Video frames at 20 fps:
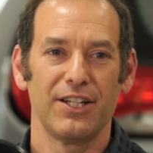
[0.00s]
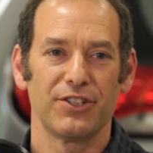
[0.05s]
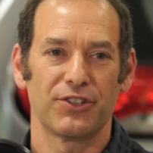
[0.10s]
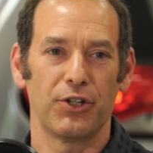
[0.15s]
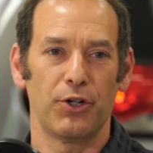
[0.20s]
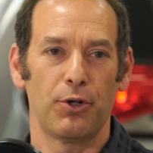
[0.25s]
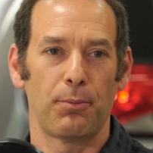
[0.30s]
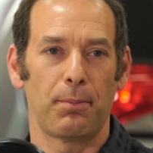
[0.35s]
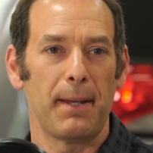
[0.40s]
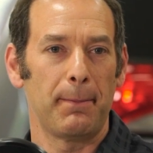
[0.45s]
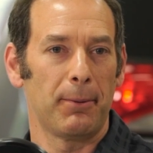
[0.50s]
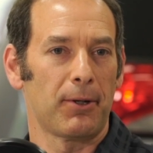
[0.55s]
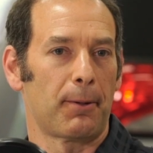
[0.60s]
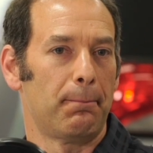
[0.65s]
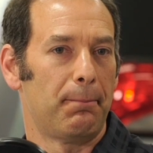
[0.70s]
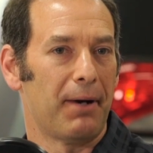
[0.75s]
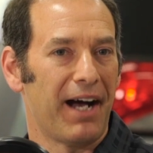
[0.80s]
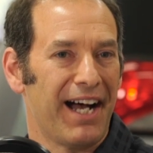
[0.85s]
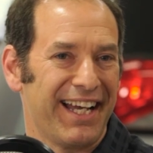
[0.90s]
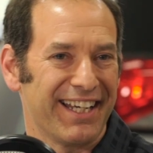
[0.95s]
So people are
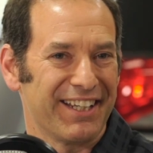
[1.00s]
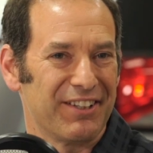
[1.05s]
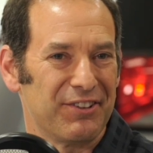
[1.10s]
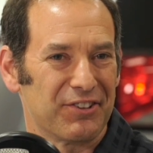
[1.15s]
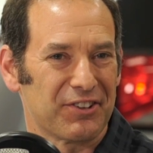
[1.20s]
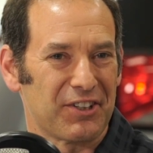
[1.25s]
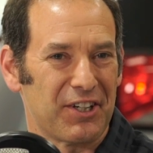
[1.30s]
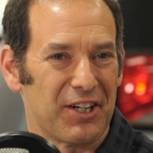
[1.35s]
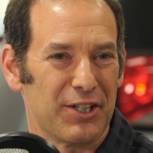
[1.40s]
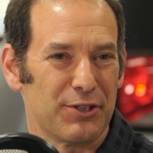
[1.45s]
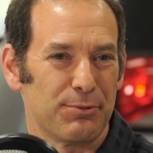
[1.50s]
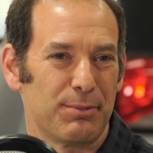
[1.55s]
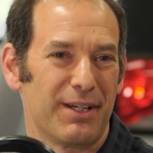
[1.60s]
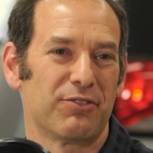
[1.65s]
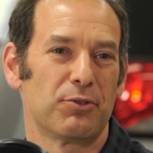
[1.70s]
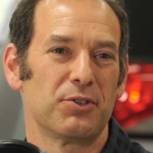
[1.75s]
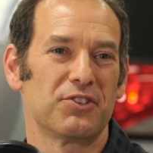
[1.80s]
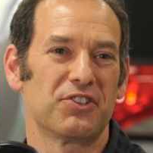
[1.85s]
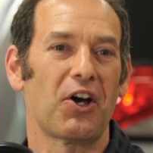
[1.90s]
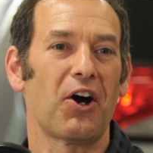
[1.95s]
buying used cars, but
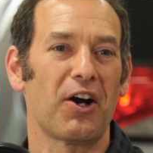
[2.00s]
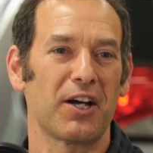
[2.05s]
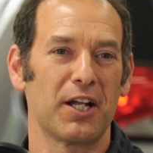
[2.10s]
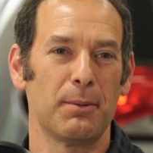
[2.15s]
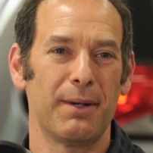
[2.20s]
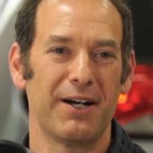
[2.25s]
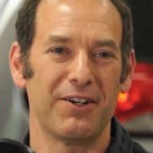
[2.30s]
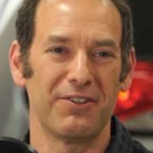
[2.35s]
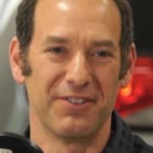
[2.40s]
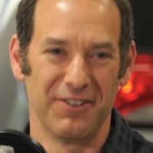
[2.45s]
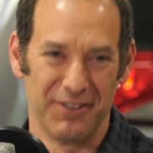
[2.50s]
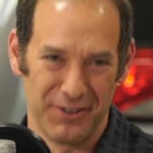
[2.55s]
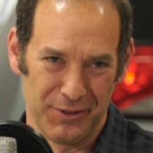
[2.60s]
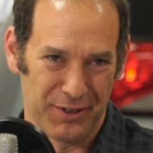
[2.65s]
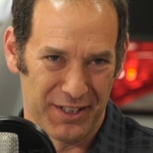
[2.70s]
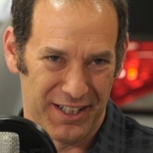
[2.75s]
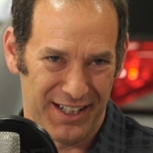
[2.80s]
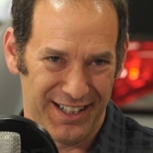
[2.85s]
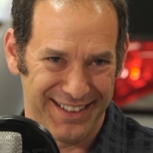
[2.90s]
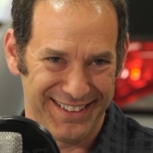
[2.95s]
everyone's talking about
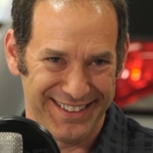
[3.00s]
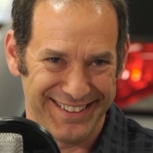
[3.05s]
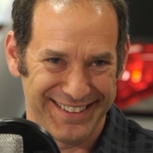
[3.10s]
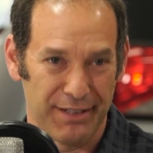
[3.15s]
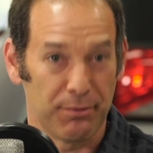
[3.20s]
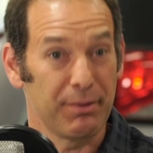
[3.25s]
new cars, yeah.